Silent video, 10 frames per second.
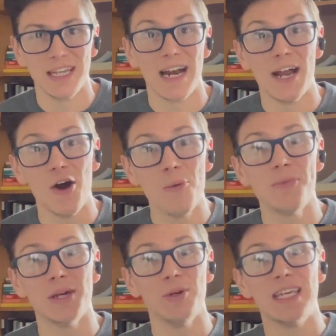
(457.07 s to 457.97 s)
And I hope
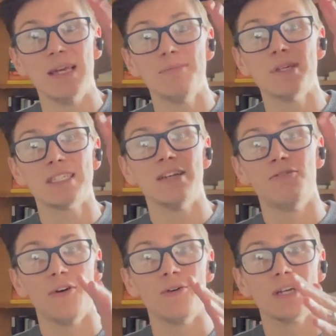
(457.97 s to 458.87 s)
that we keep this in
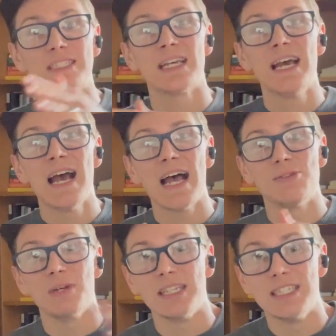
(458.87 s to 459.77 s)
focus as
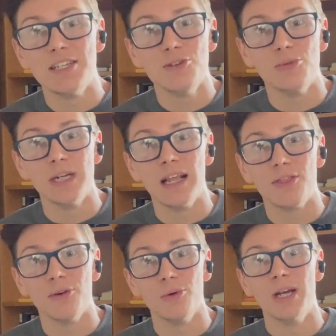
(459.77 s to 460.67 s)
we continue reading
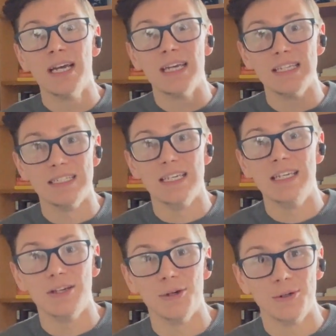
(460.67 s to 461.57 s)
through
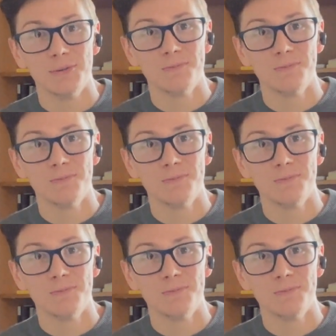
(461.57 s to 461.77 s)
Ezekiel.